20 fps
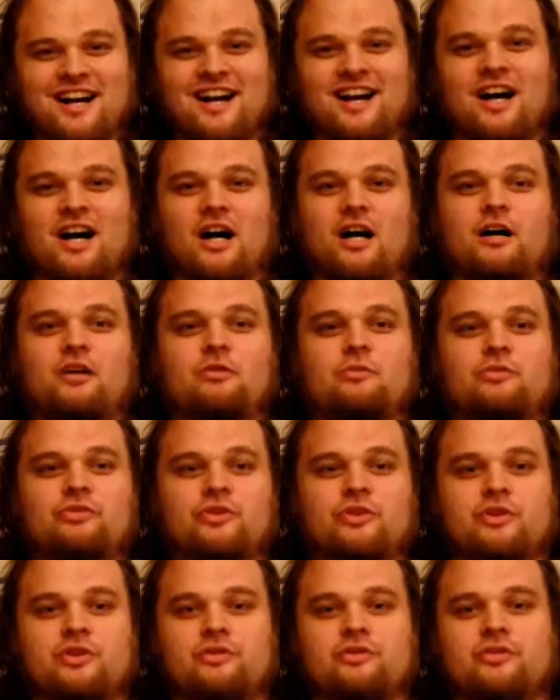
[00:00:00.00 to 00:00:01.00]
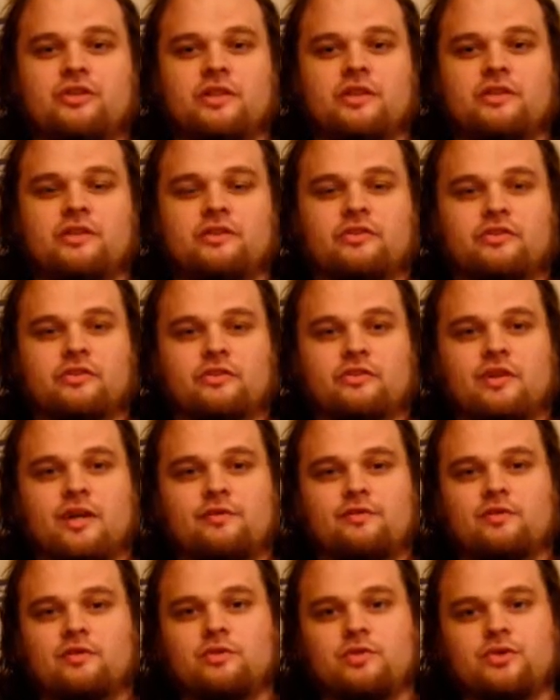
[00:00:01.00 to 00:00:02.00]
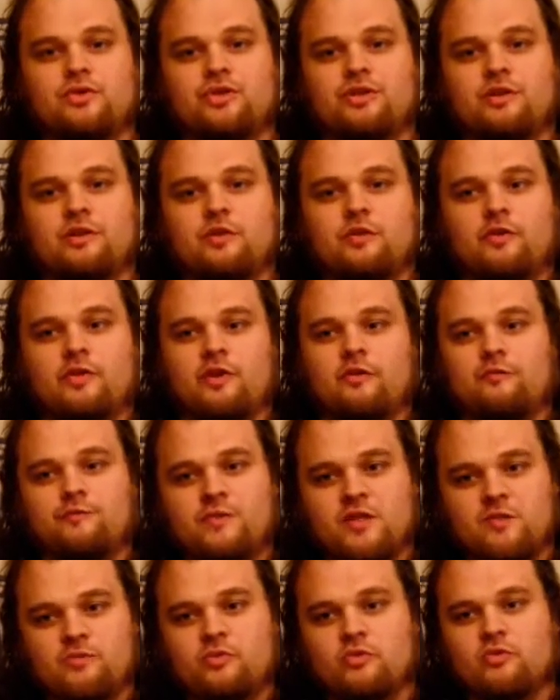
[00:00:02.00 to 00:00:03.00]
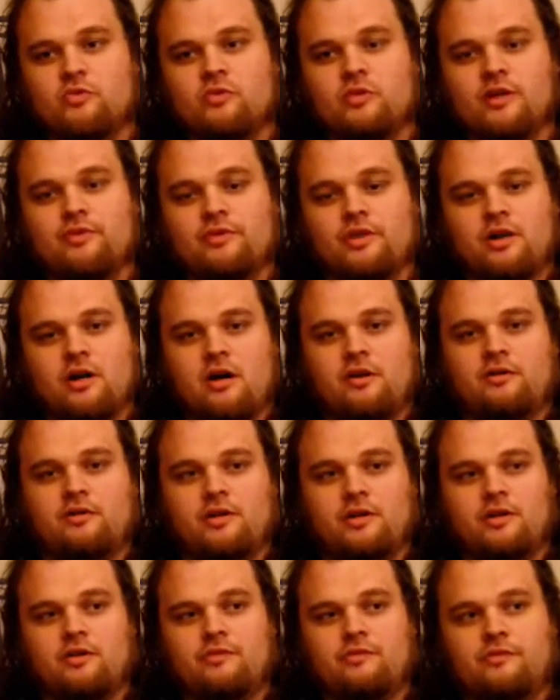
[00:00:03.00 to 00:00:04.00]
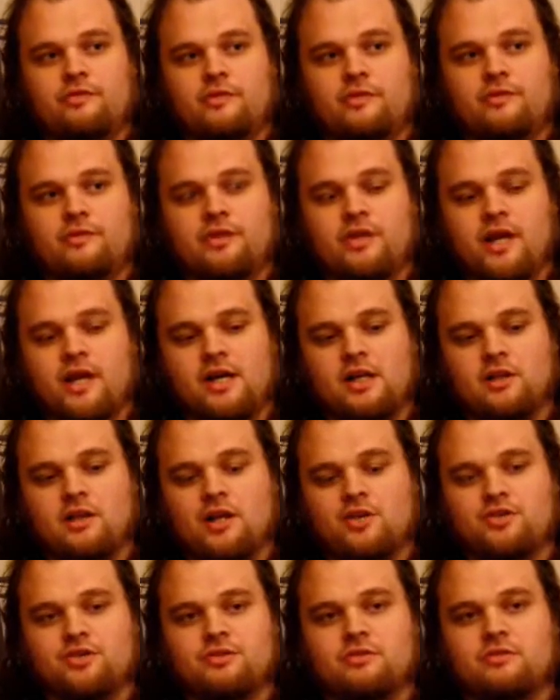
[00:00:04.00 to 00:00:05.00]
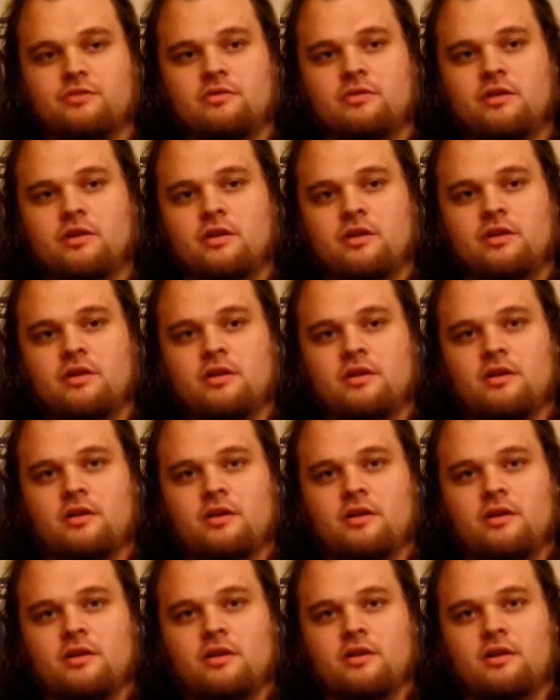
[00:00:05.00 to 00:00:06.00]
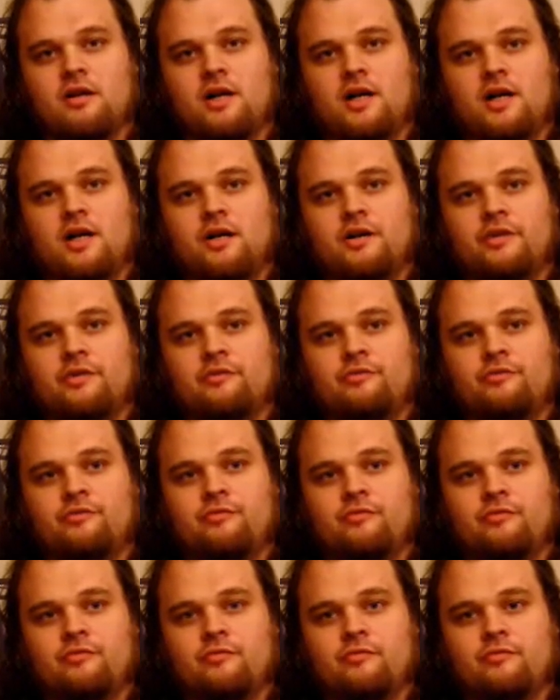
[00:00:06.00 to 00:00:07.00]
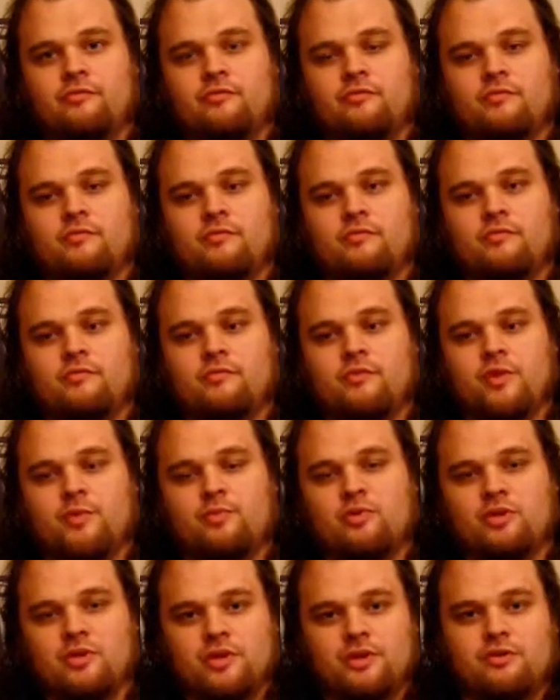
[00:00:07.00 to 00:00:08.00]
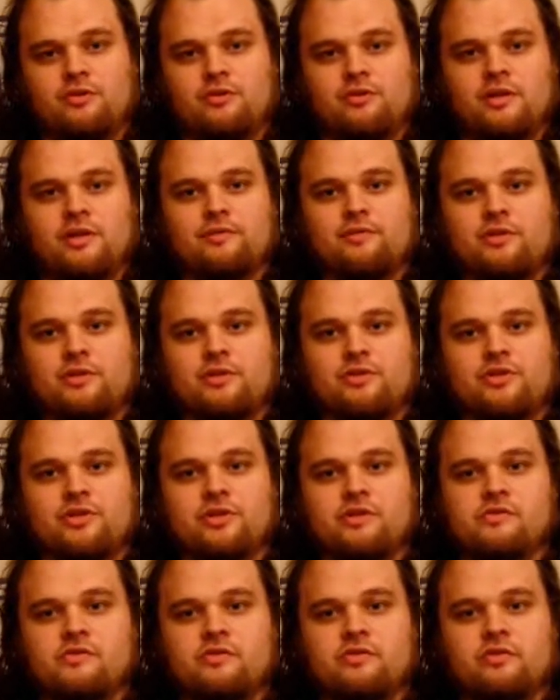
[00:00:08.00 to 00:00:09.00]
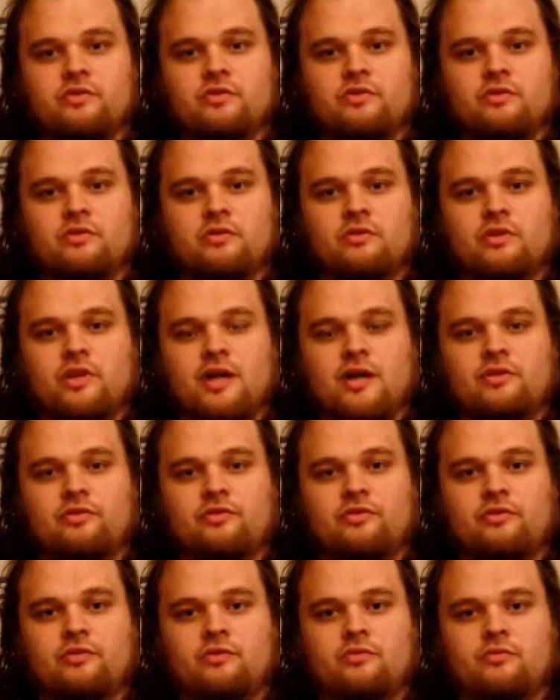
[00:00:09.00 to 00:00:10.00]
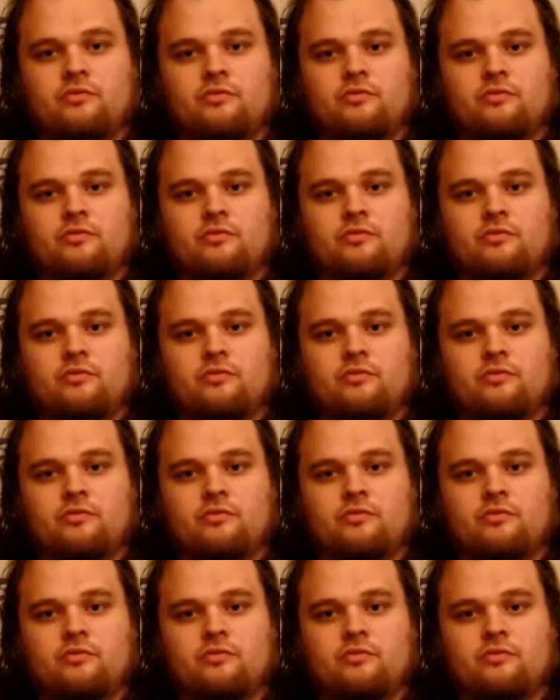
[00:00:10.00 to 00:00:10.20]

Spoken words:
So you see this evolution of people, of the ecological, of the political evolutions as,